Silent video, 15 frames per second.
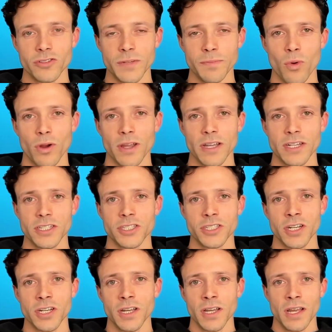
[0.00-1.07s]
Mortgage,
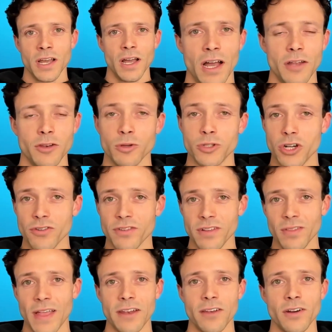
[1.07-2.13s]
New Jersey
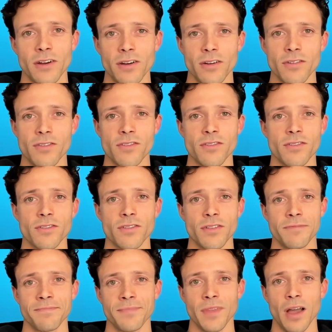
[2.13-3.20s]
Lenders,
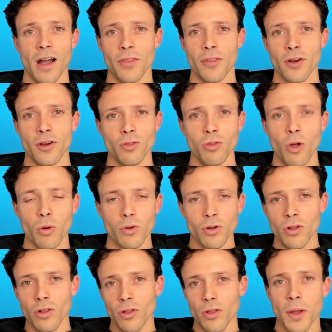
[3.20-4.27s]
other
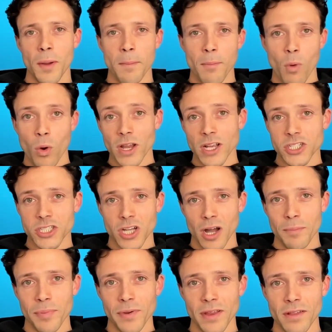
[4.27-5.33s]
local mortgage
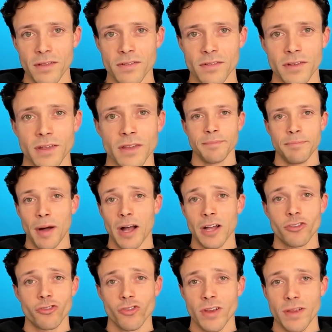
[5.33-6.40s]
companies, Bond
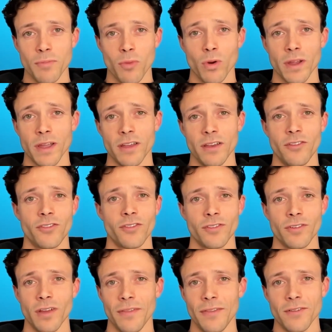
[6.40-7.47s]
Street
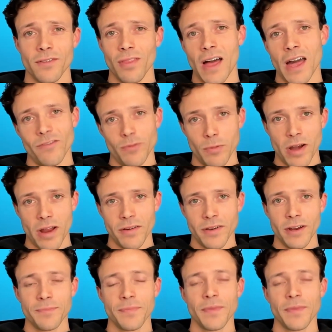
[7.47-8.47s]
Mortgage. There's a lot of them around here.